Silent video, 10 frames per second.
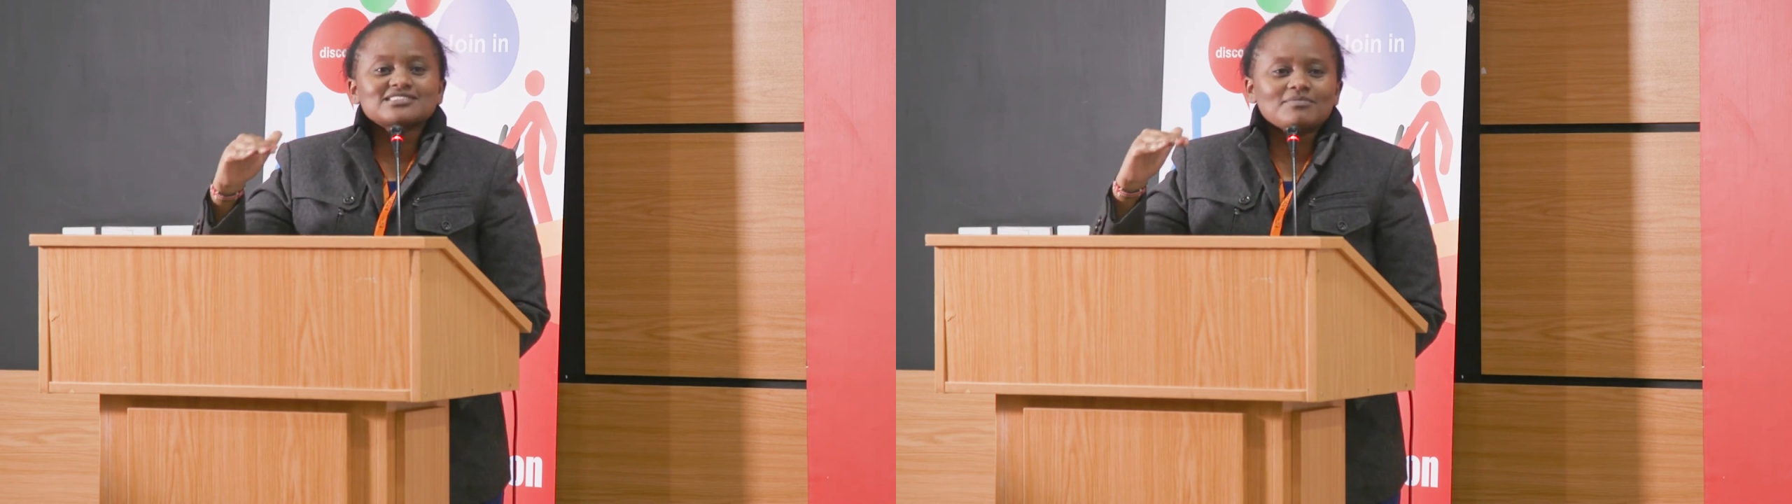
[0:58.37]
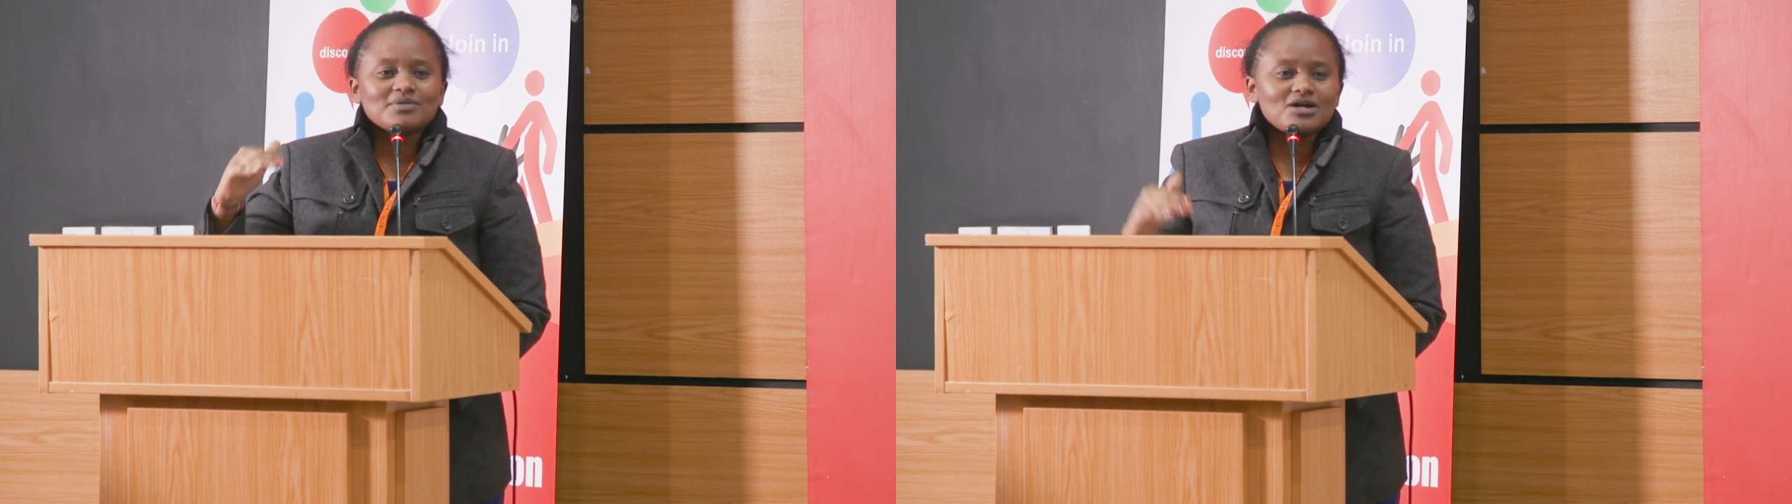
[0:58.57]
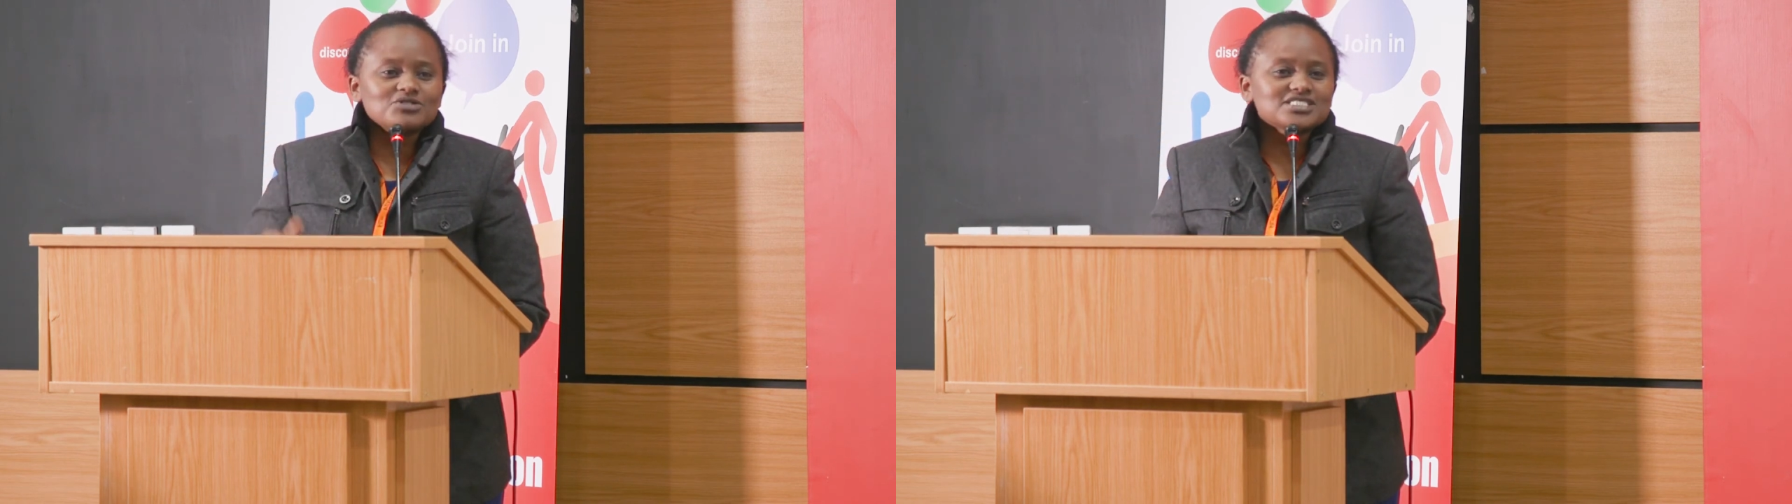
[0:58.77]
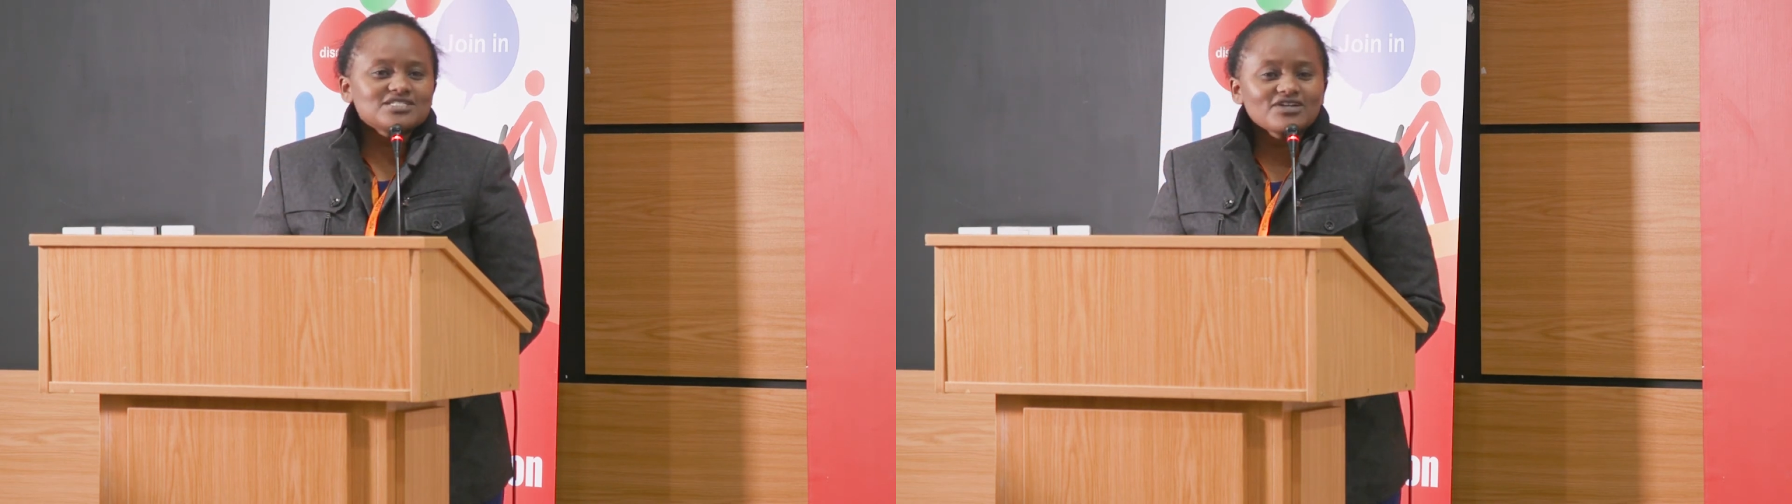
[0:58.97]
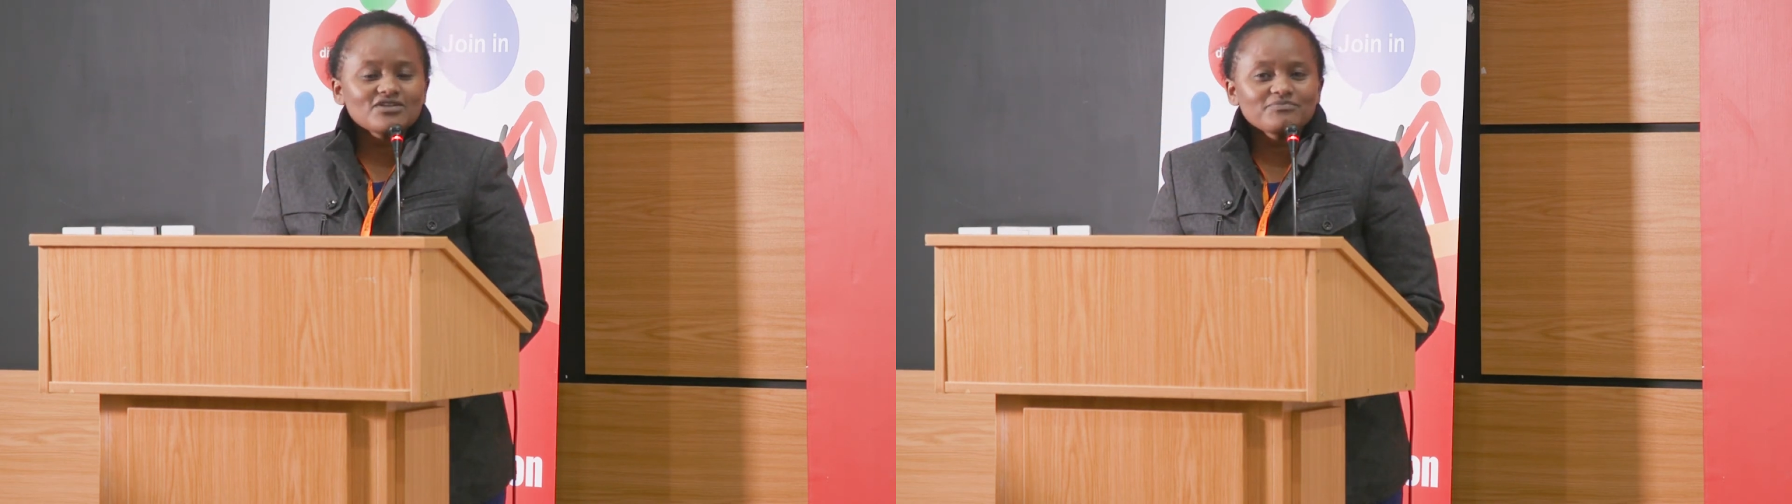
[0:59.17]
sub-county
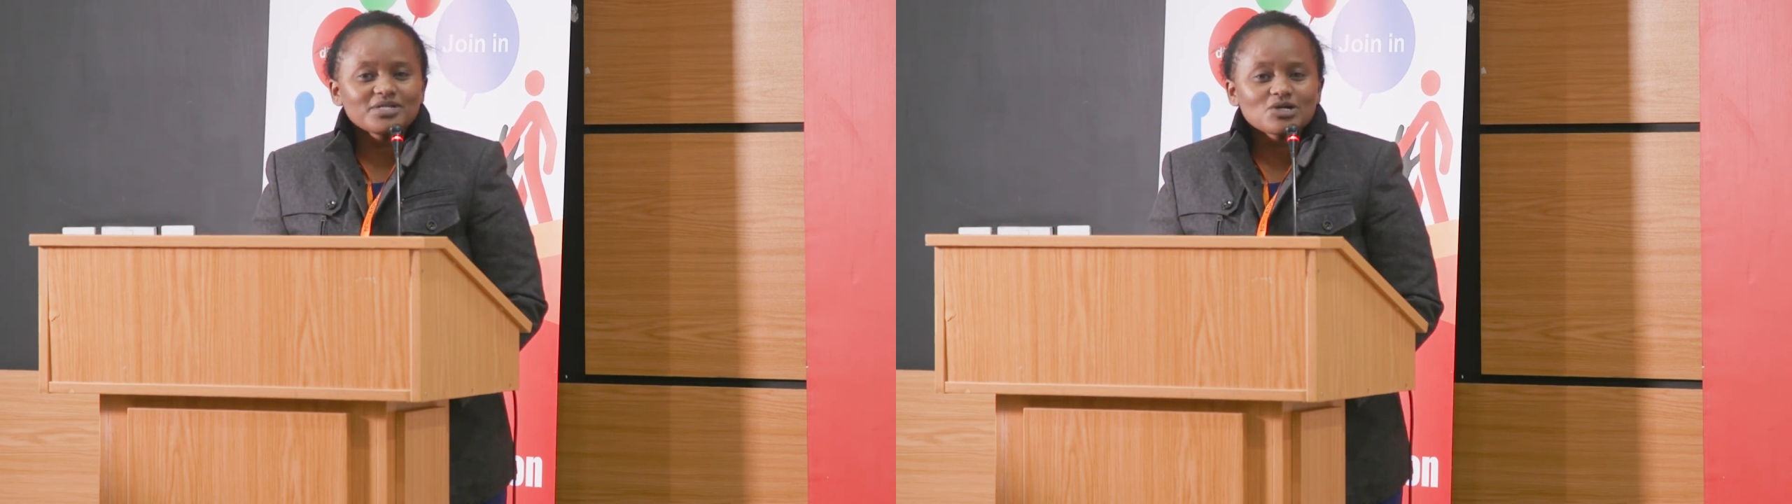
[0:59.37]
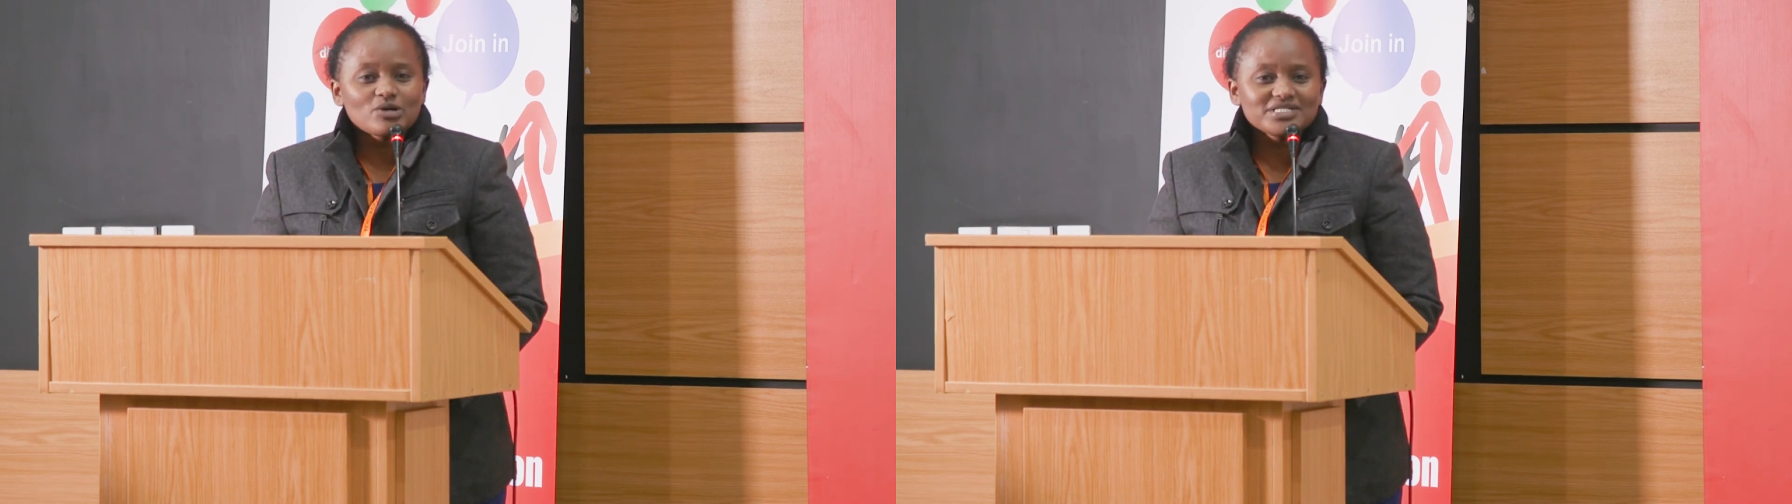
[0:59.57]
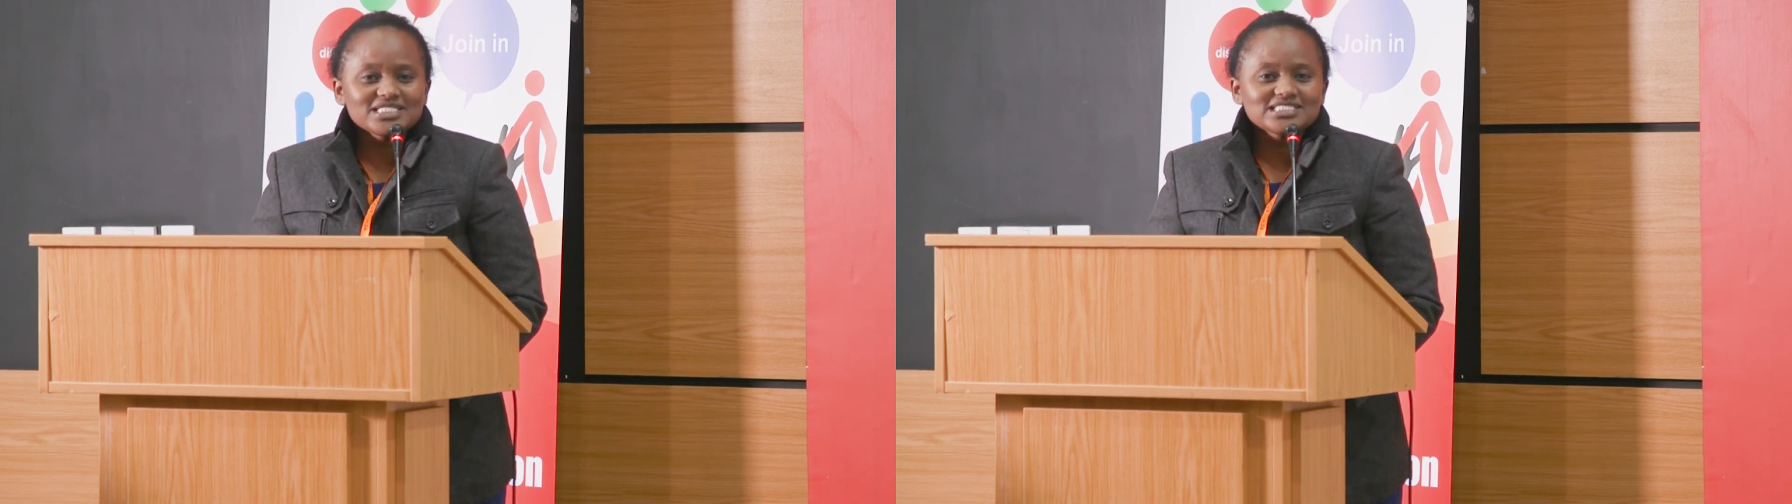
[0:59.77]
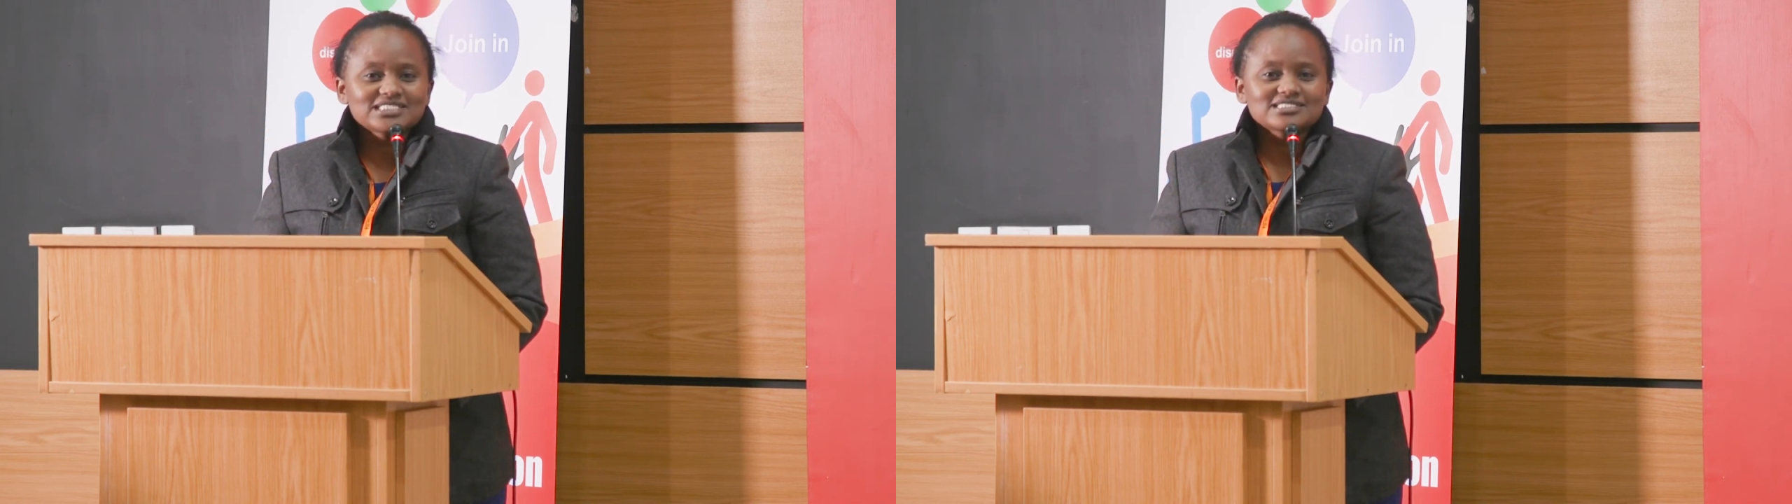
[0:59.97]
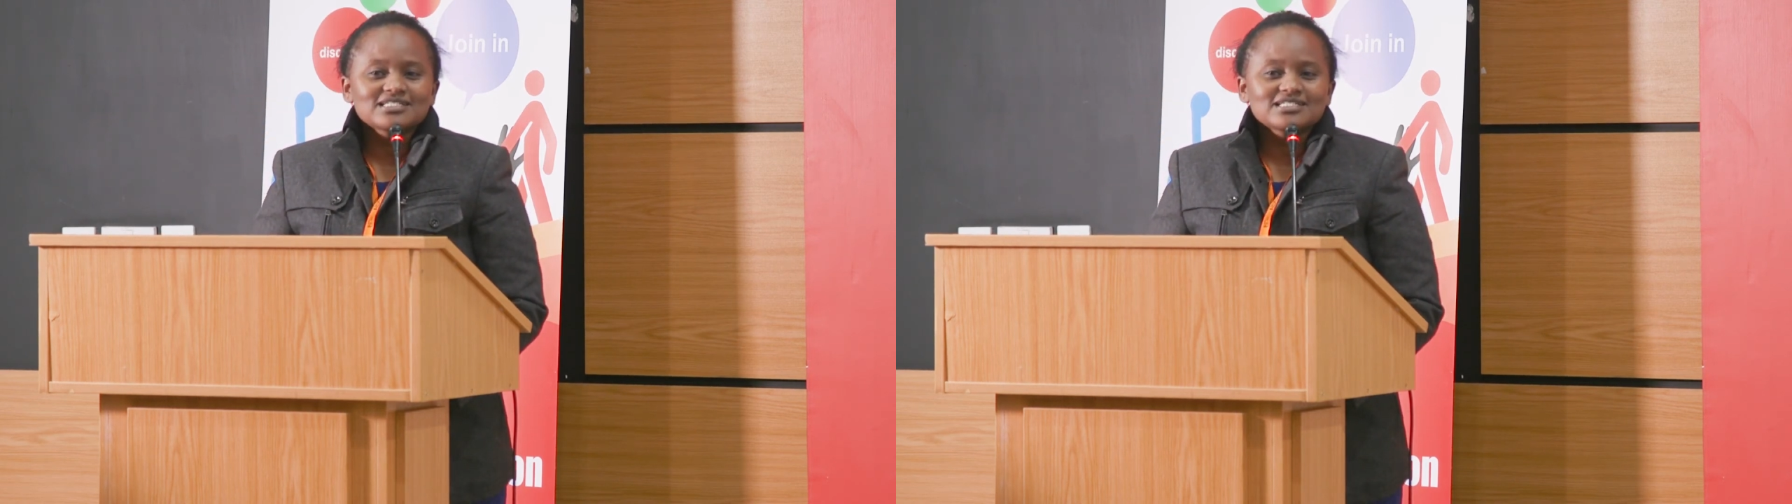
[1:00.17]
development committees,